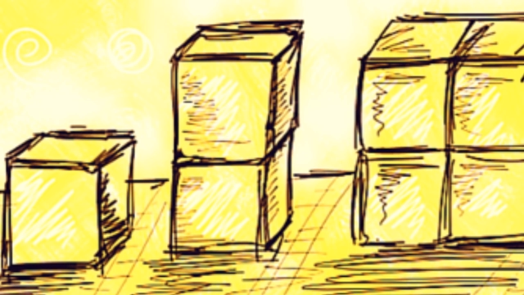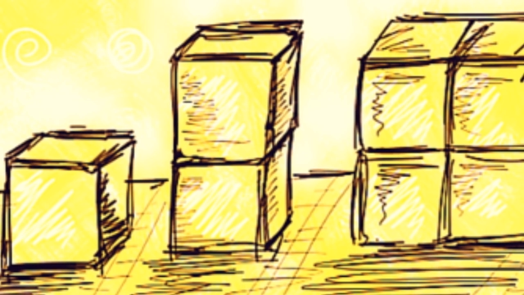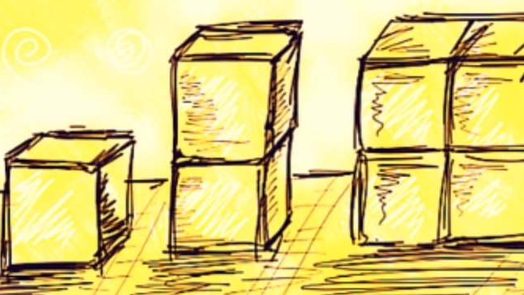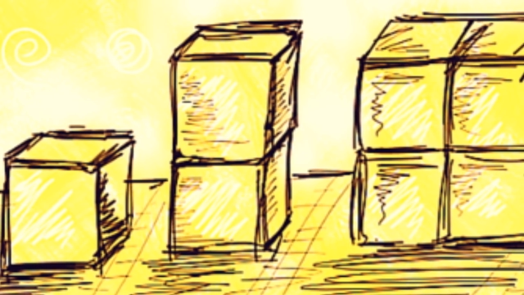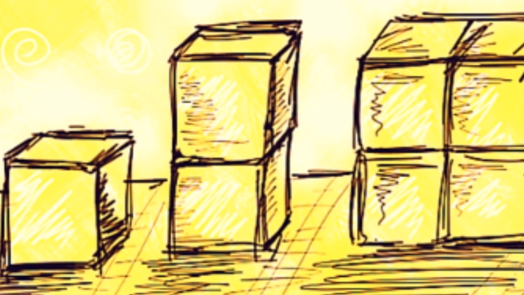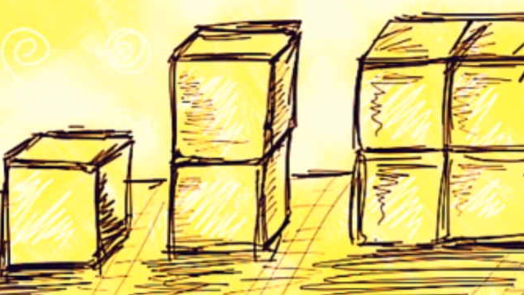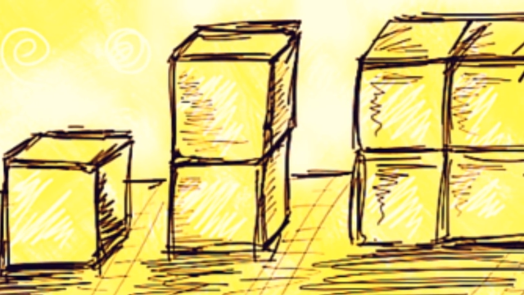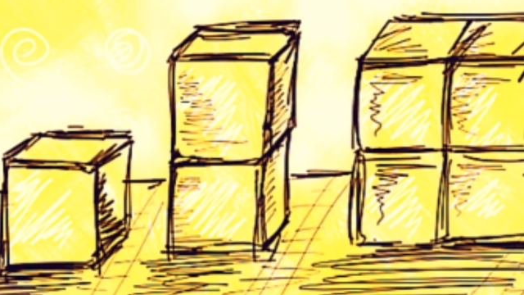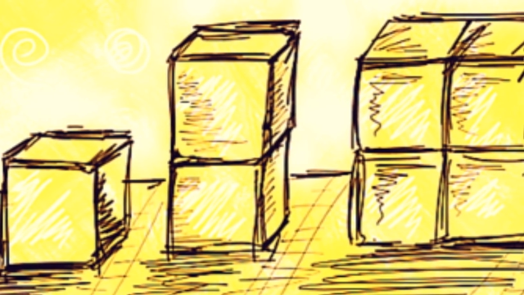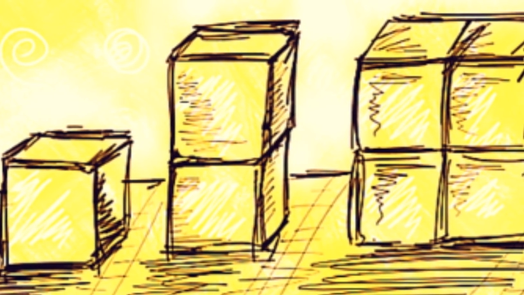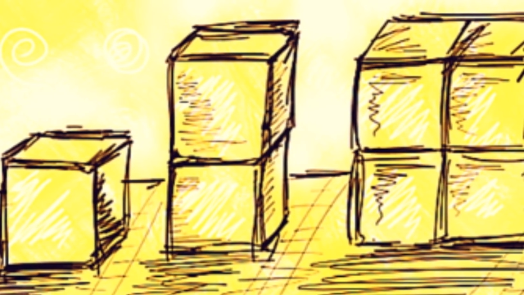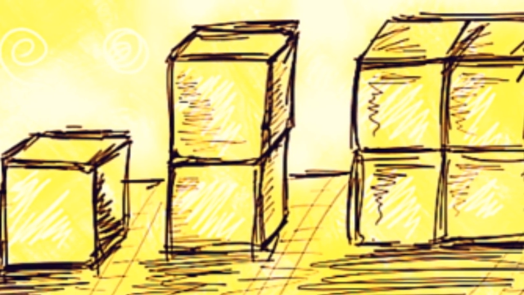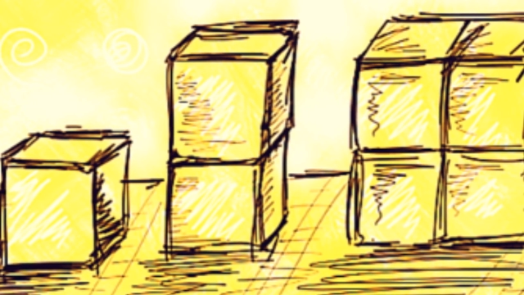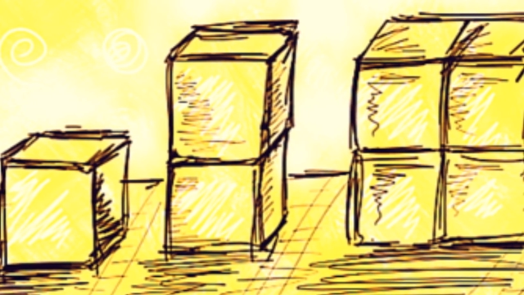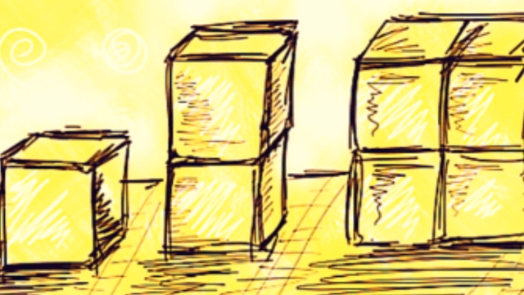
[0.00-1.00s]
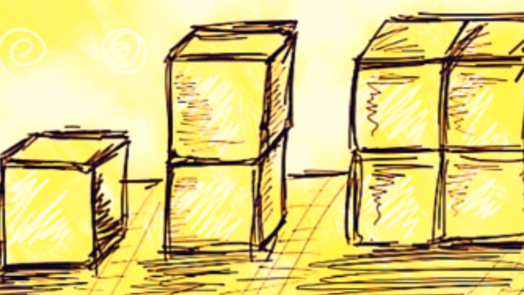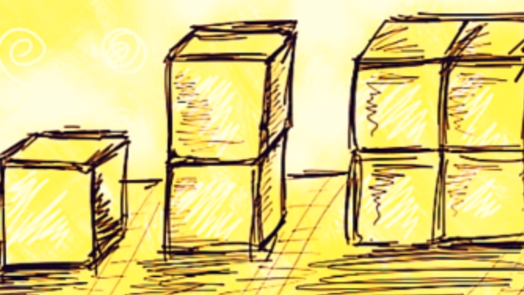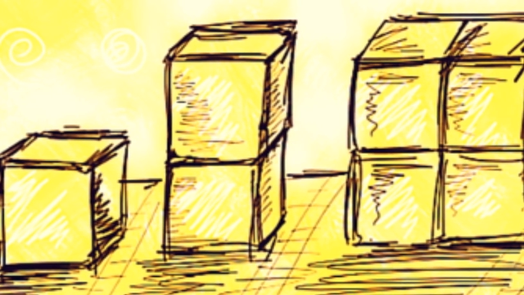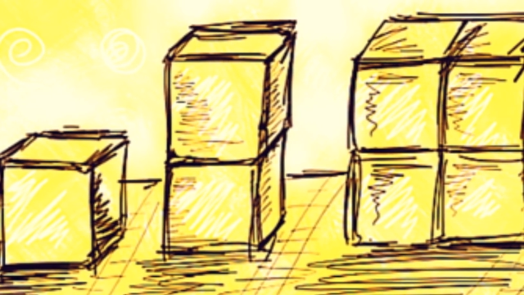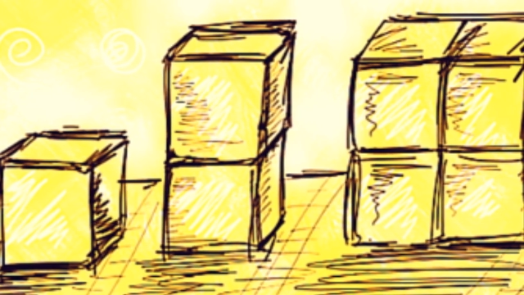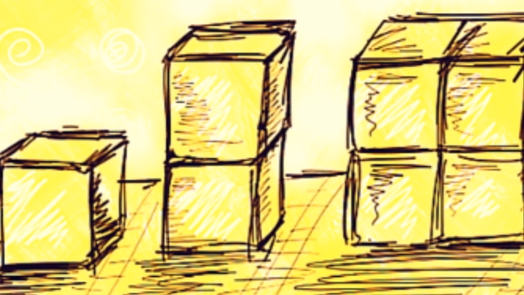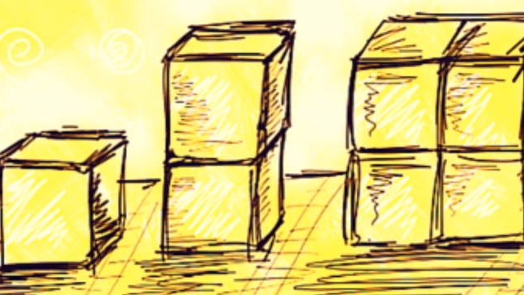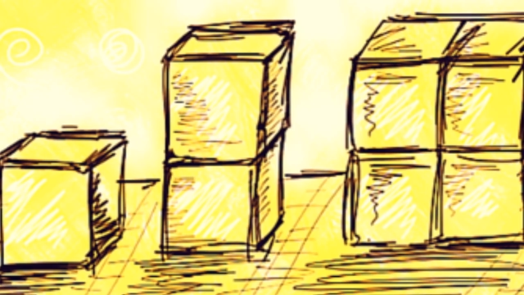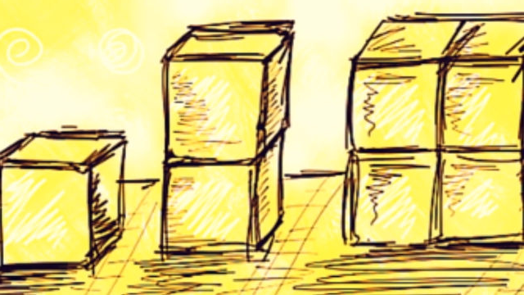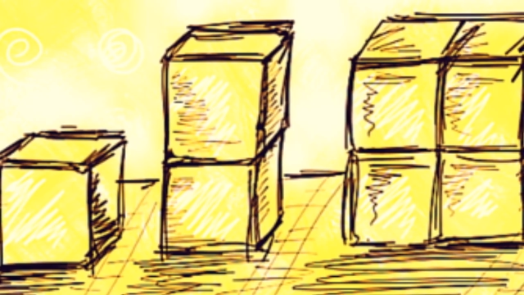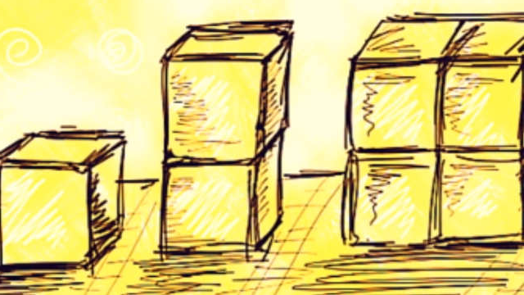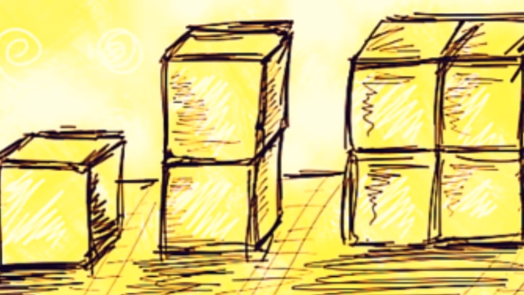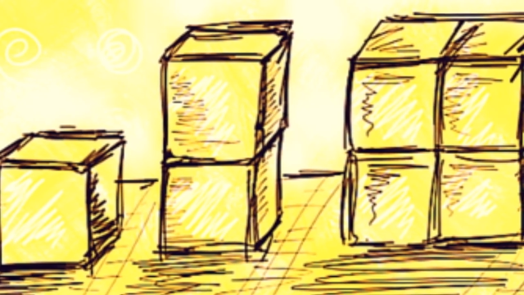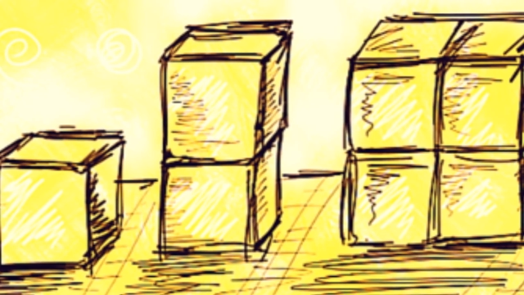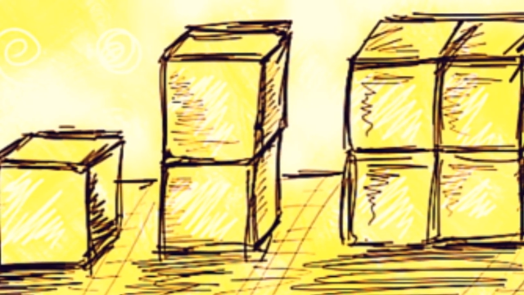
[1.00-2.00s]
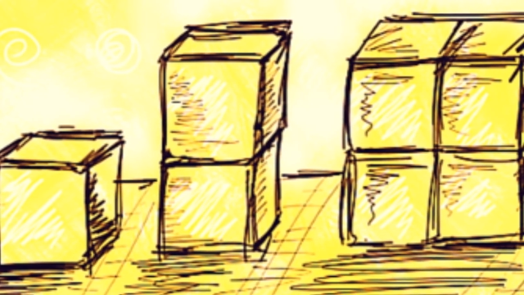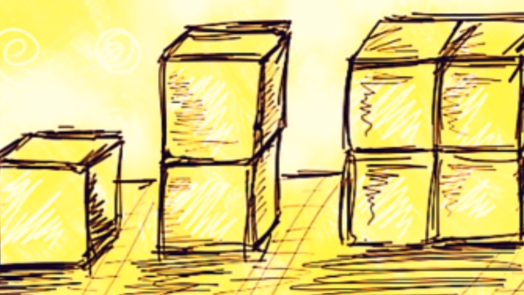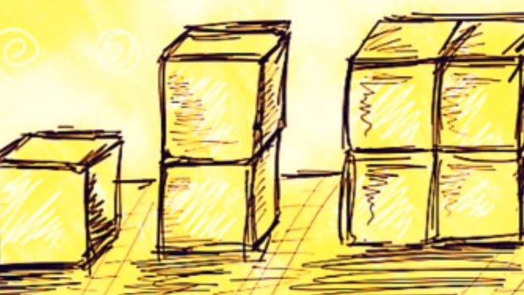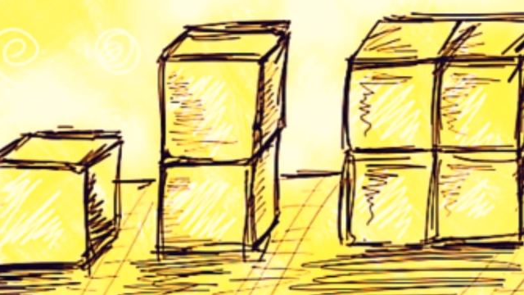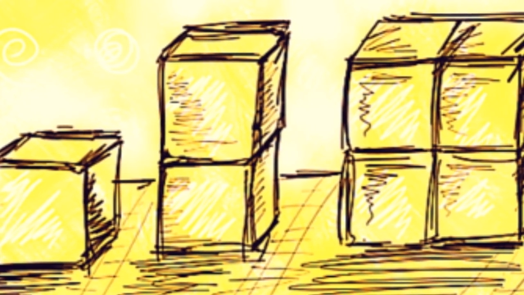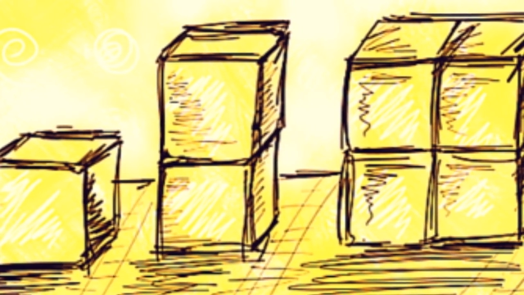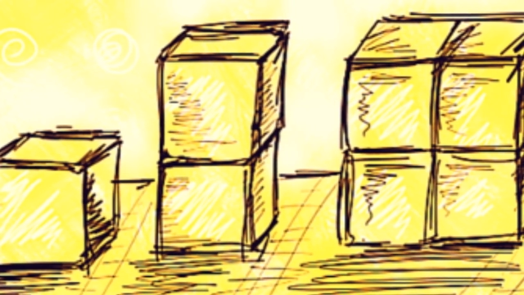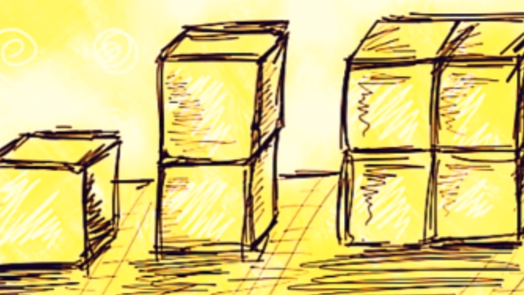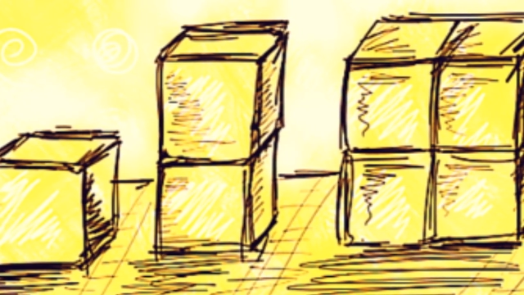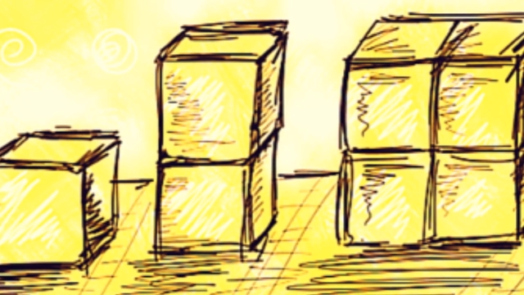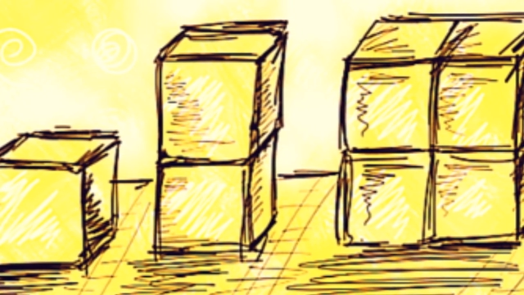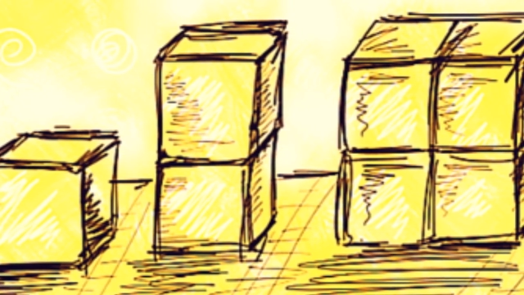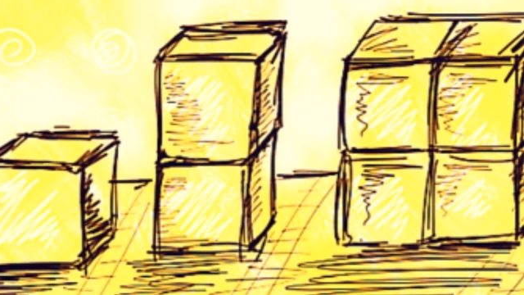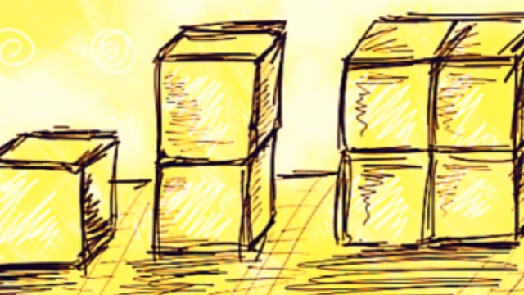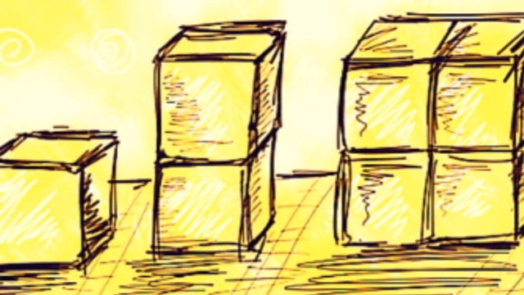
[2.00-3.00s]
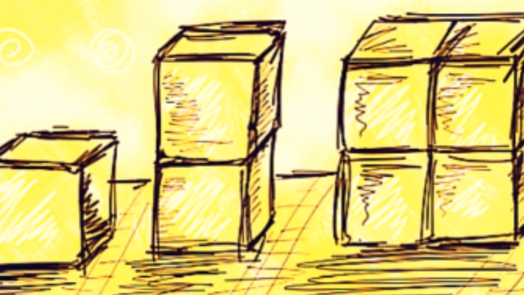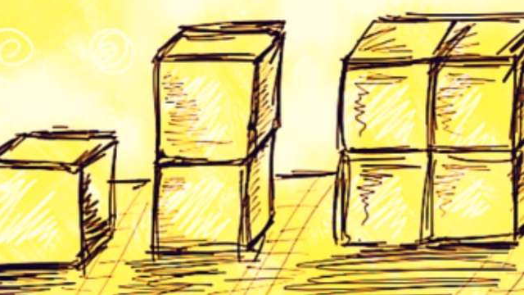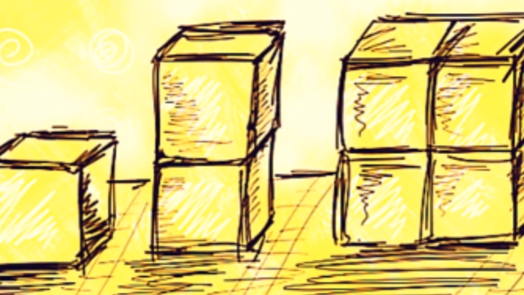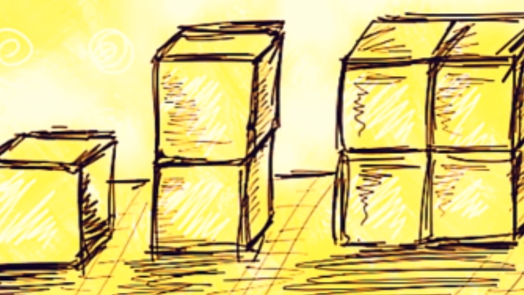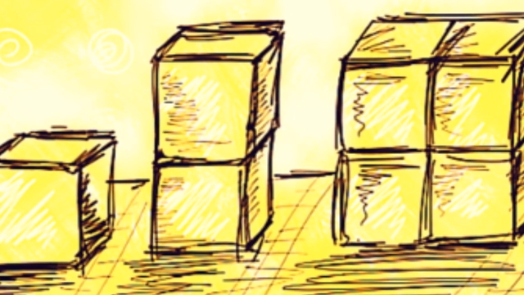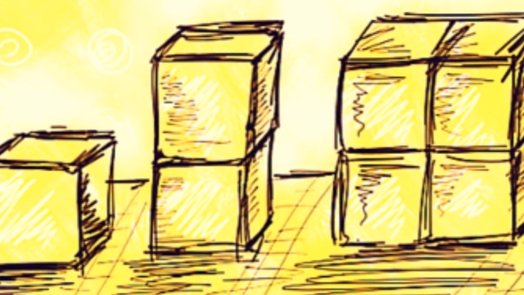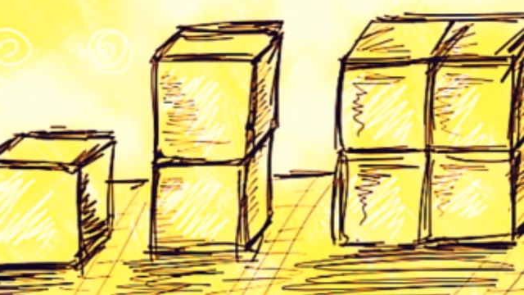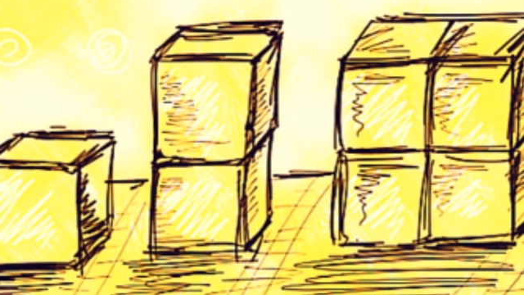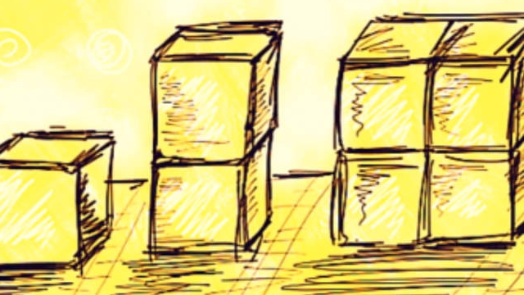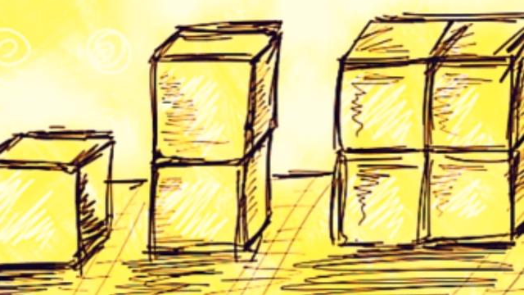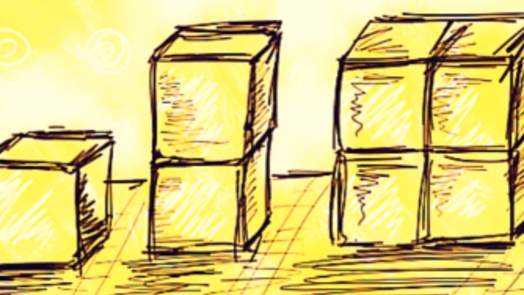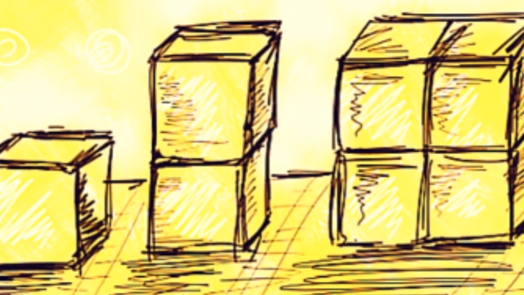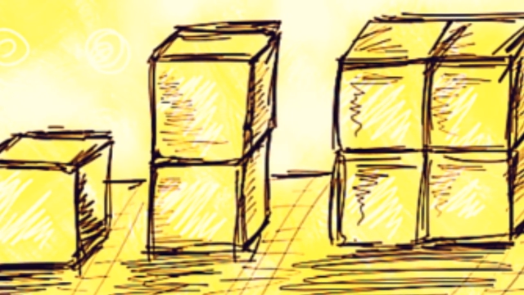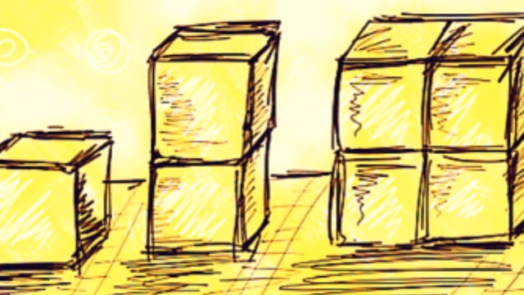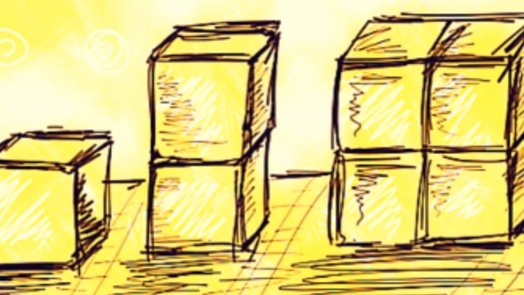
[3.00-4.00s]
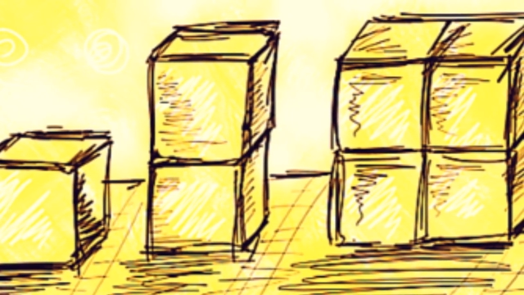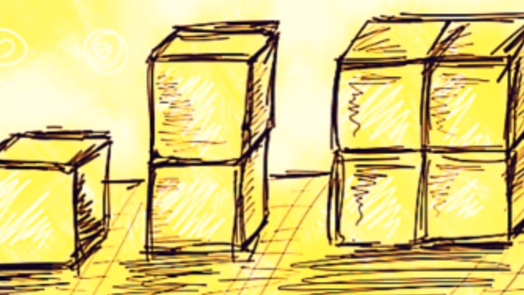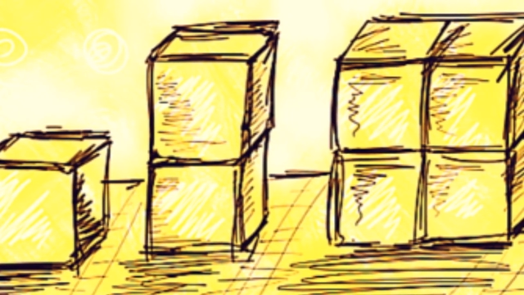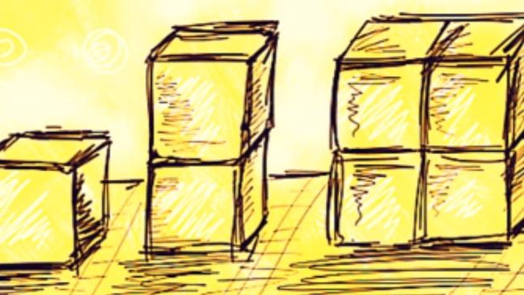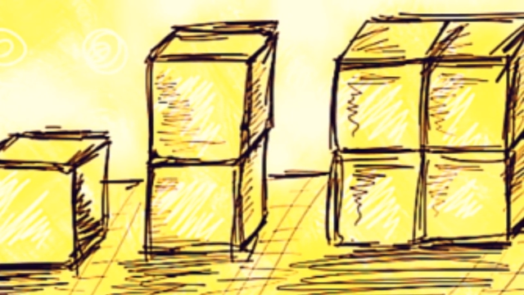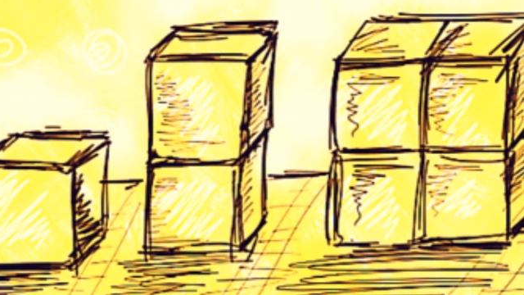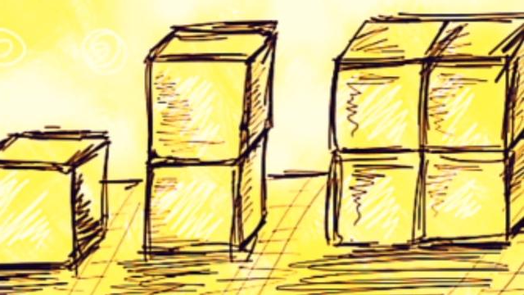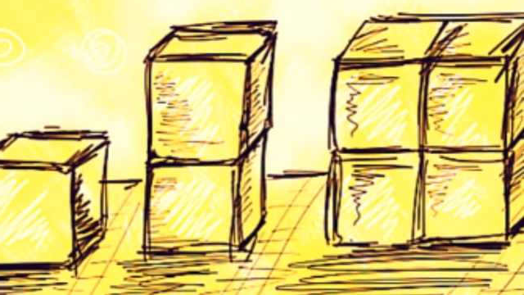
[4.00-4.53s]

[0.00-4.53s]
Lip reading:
[unreadable: no face in view]